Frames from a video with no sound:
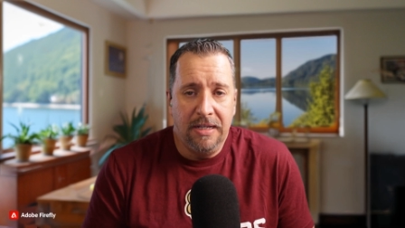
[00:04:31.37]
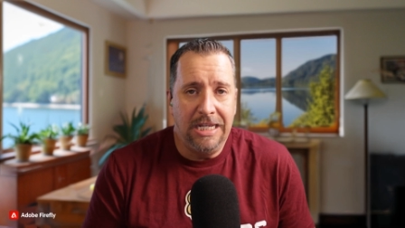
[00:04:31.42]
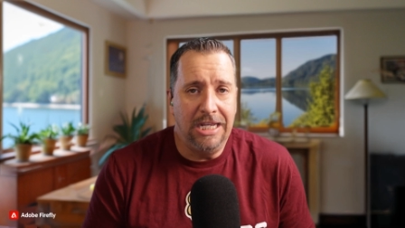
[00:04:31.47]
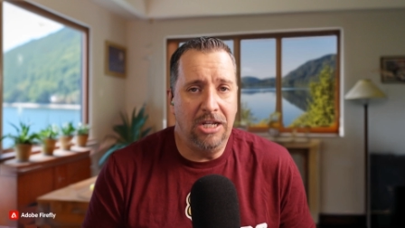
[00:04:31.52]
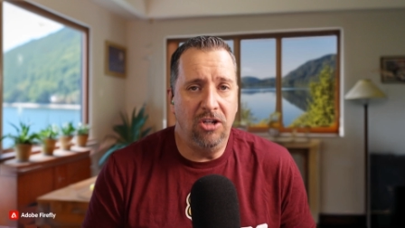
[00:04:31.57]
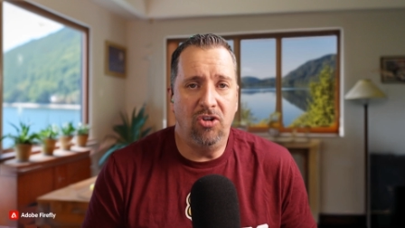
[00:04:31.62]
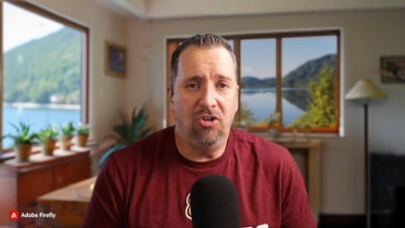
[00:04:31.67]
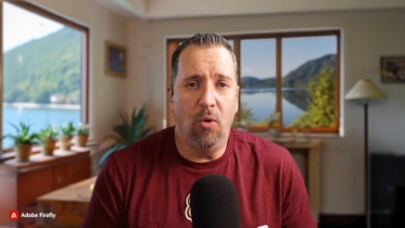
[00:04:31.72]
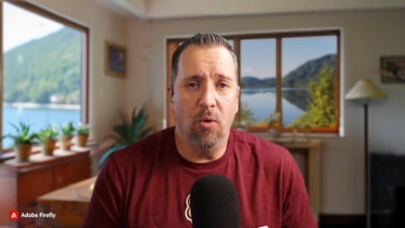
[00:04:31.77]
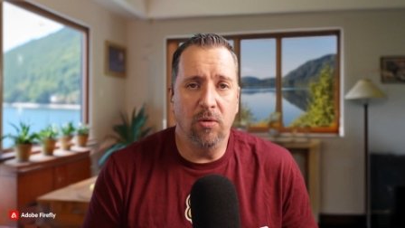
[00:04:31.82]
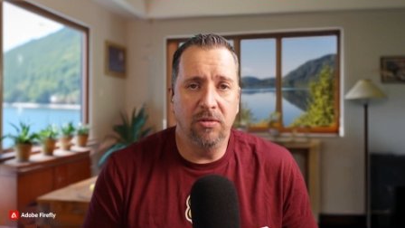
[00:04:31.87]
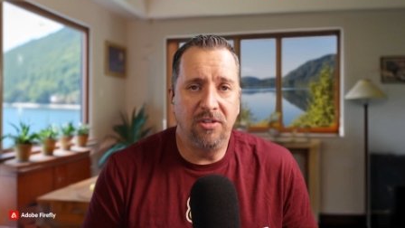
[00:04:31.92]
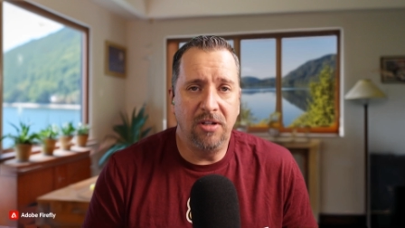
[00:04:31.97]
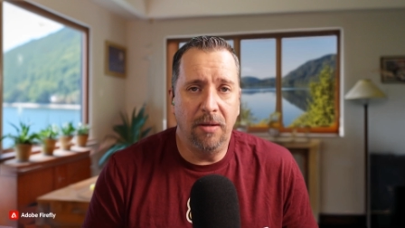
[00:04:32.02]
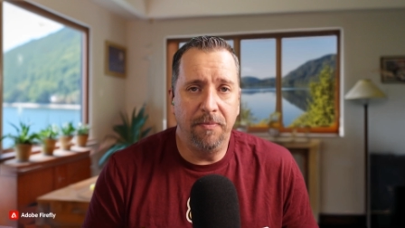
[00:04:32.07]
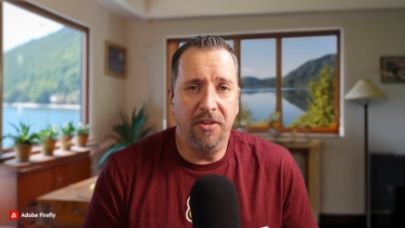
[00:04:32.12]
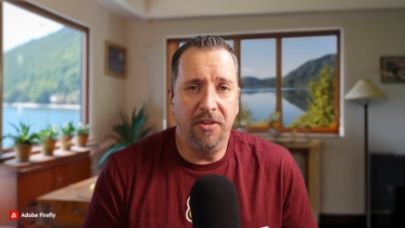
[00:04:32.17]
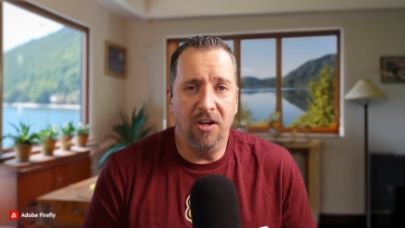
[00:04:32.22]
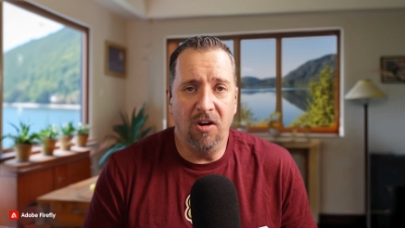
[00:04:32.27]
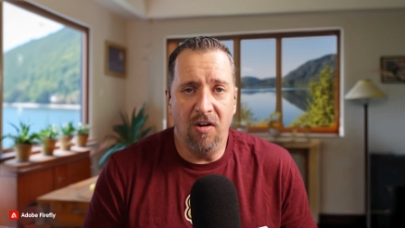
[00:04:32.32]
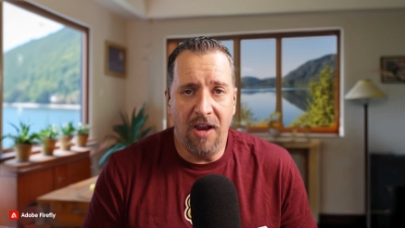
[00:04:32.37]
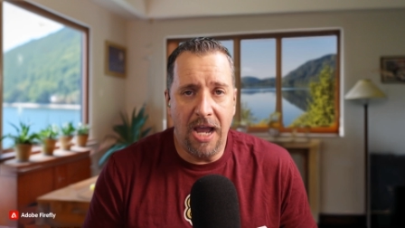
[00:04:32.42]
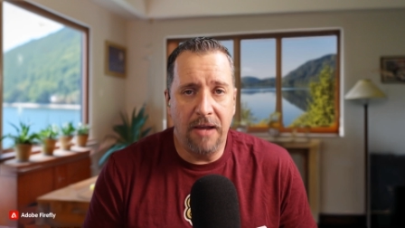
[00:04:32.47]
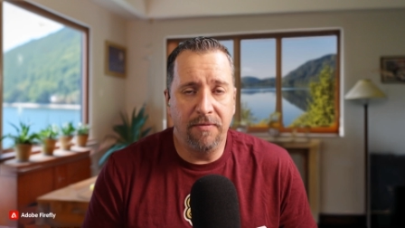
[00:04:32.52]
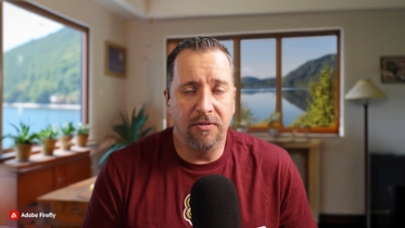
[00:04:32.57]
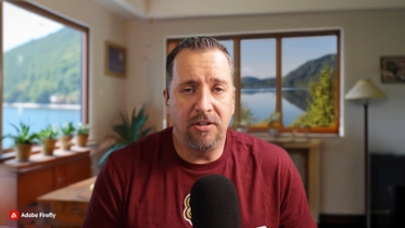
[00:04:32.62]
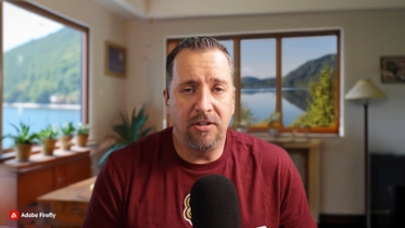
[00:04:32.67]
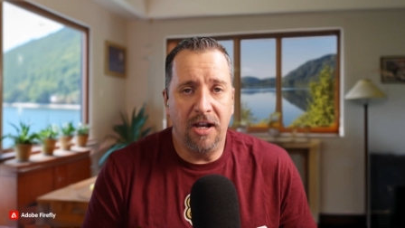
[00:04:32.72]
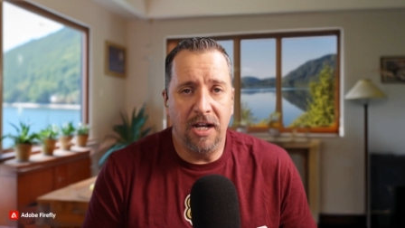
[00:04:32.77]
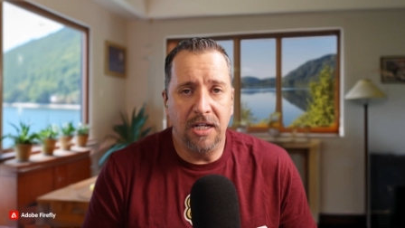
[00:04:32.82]
endorse something or
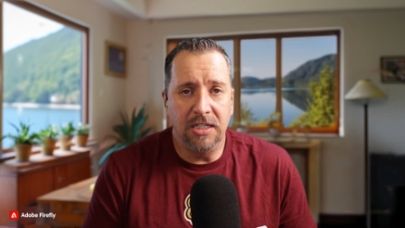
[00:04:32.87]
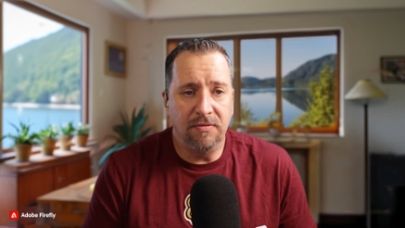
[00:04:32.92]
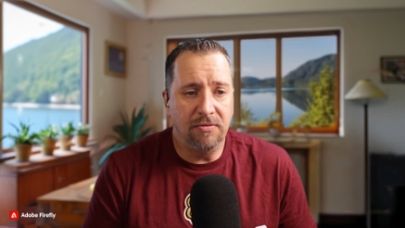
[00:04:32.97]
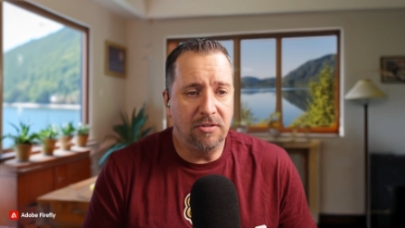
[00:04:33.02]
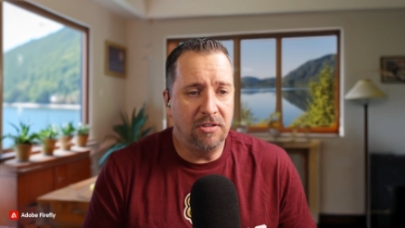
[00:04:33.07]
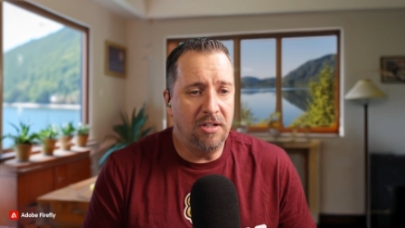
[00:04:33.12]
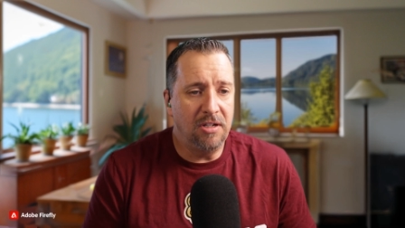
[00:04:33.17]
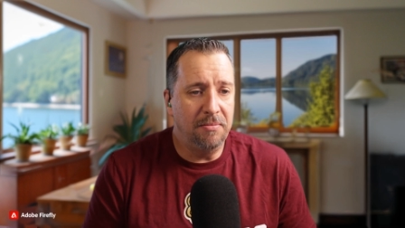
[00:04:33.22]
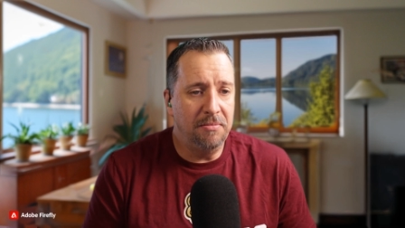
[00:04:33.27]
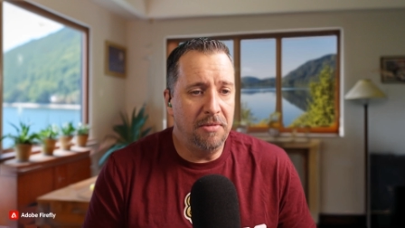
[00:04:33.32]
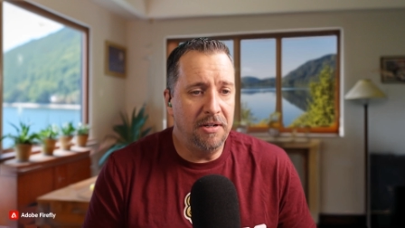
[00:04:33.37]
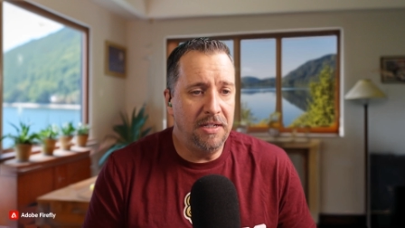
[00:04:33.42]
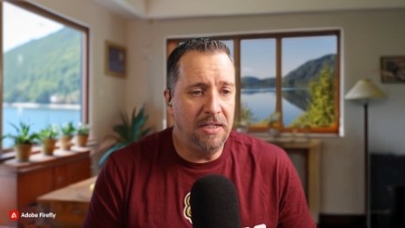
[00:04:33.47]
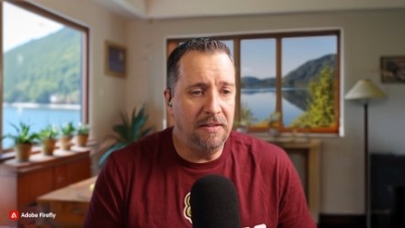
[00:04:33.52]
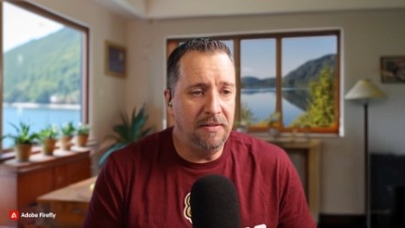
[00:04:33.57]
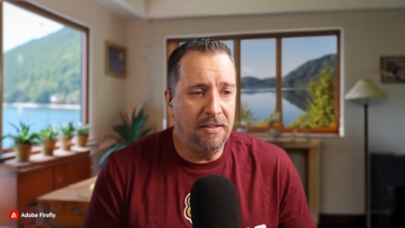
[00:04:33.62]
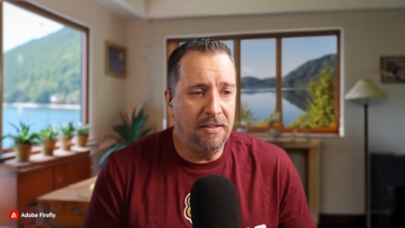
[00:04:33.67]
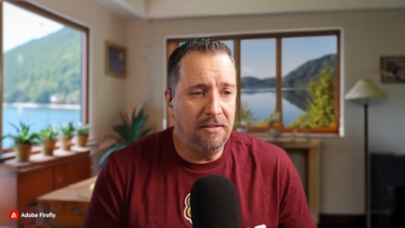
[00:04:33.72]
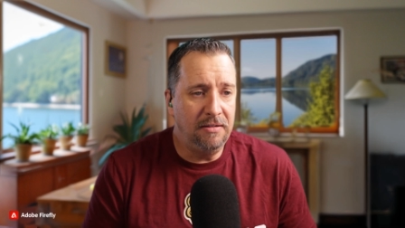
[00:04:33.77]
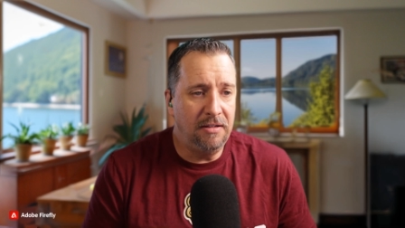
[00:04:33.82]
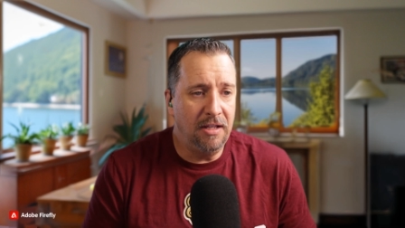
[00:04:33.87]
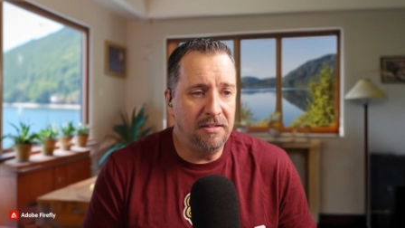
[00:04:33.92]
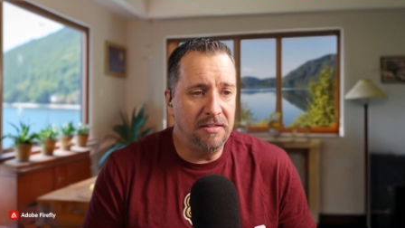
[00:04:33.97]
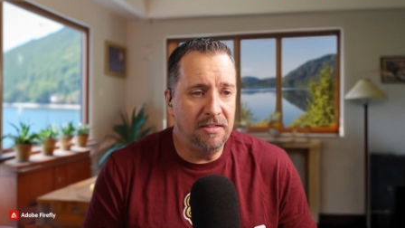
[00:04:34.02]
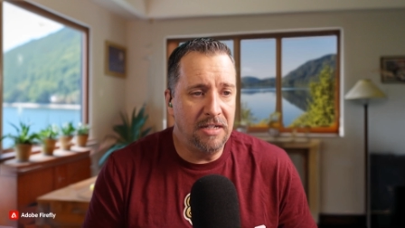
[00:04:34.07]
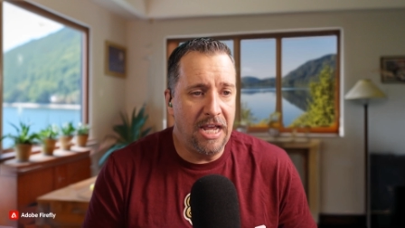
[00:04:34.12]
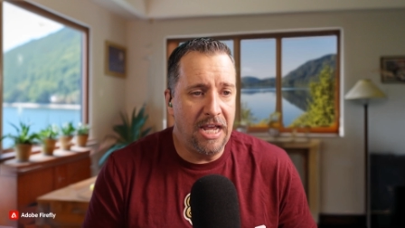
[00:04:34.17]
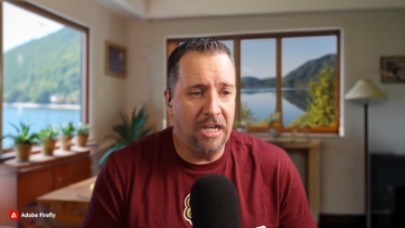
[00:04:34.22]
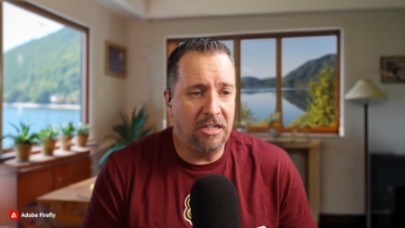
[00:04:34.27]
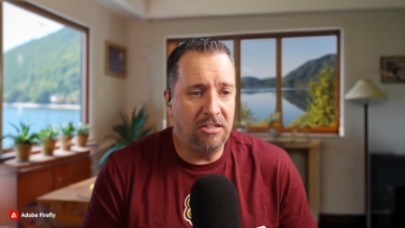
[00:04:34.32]
advertise for somebody that
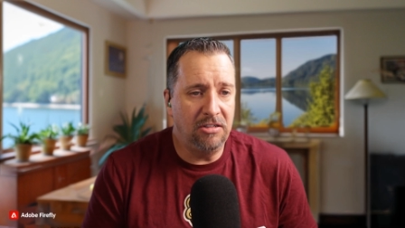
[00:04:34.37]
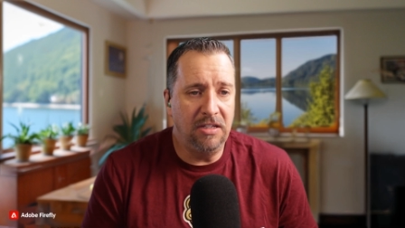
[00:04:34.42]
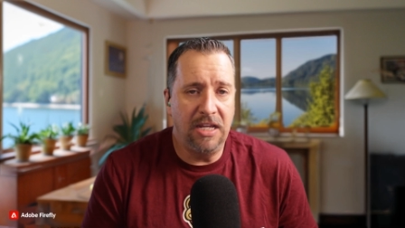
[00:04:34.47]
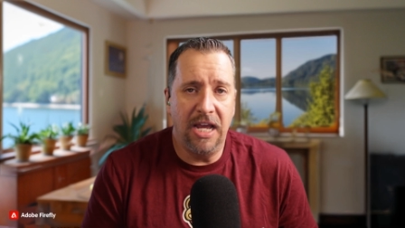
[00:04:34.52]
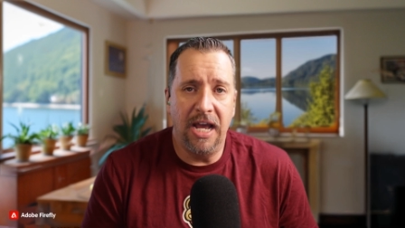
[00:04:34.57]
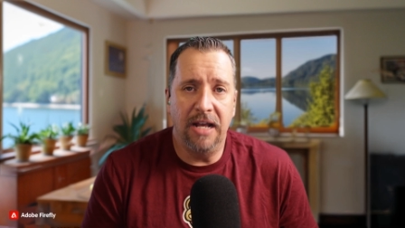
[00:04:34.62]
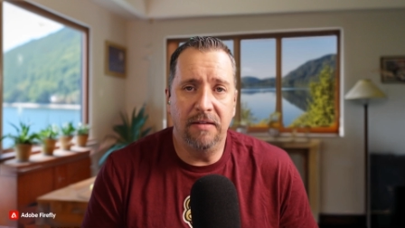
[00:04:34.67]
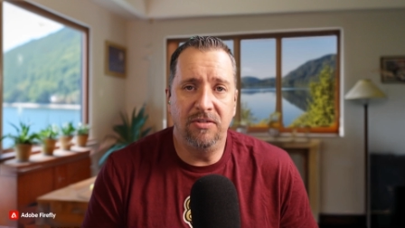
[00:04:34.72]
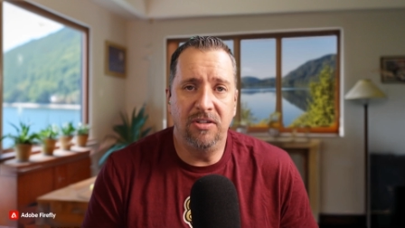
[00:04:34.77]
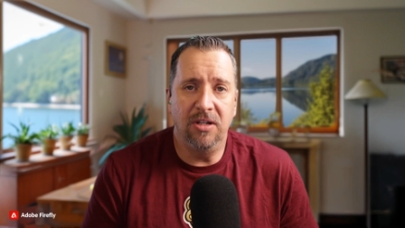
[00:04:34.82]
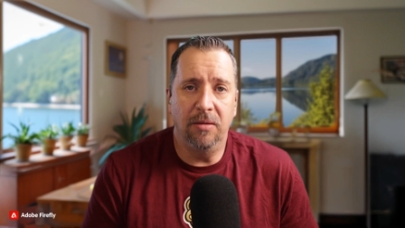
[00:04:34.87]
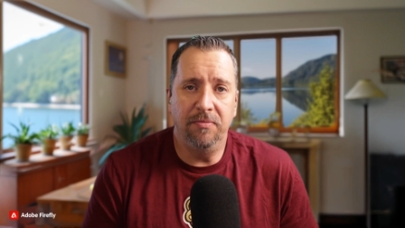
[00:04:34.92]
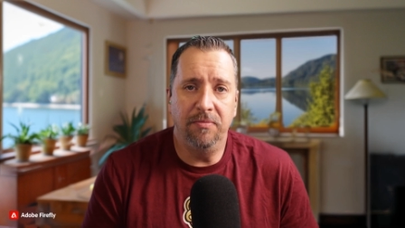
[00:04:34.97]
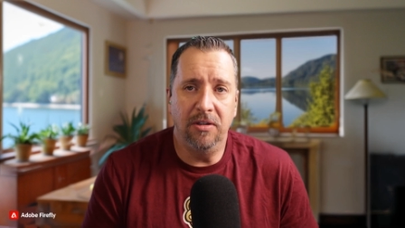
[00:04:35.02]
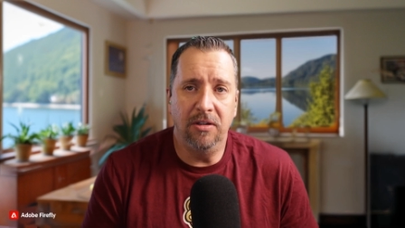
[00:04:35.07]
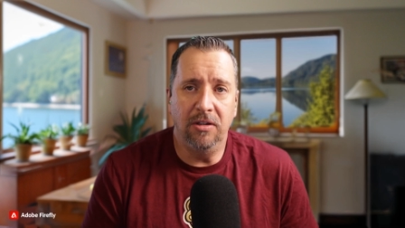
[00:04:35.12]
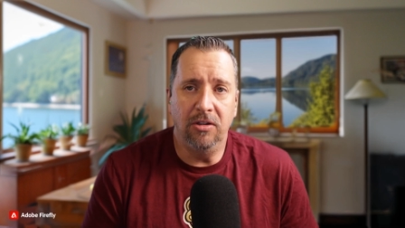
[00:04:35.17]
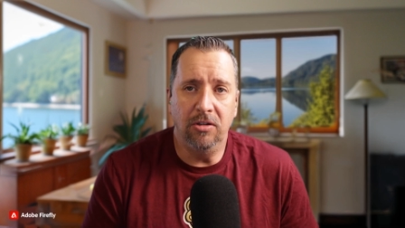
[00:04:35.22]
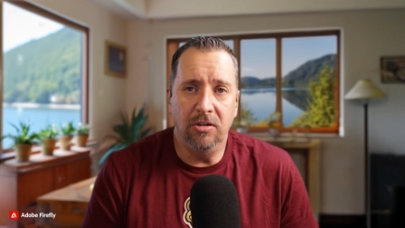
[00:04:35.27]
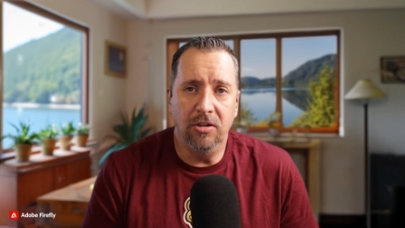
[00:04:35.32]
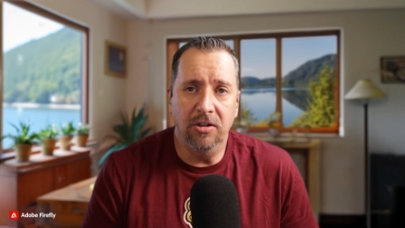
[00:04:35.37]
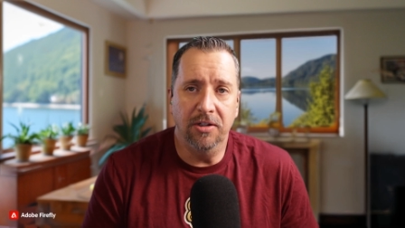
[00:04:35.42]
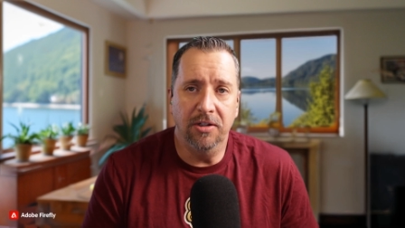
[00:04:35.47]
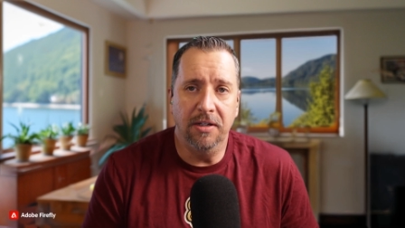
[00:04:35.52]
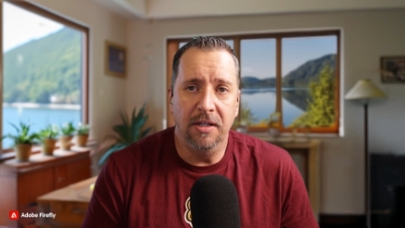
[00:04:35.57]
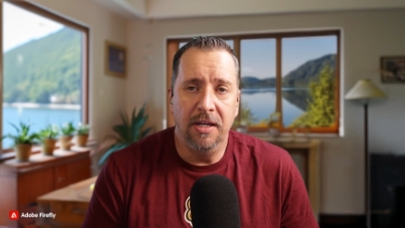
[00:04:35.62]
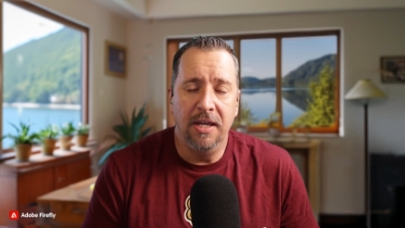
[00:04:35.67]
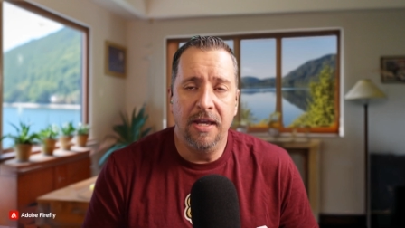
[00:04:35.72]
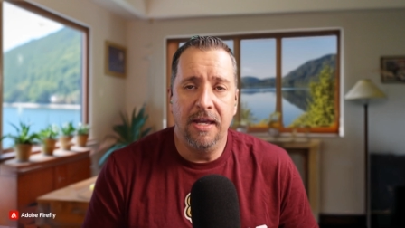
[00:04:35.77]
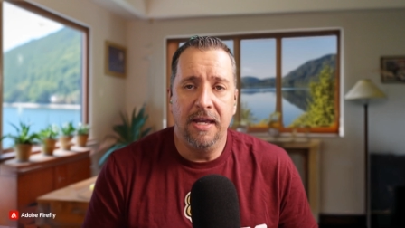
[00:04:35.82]
doesn't actually have something good.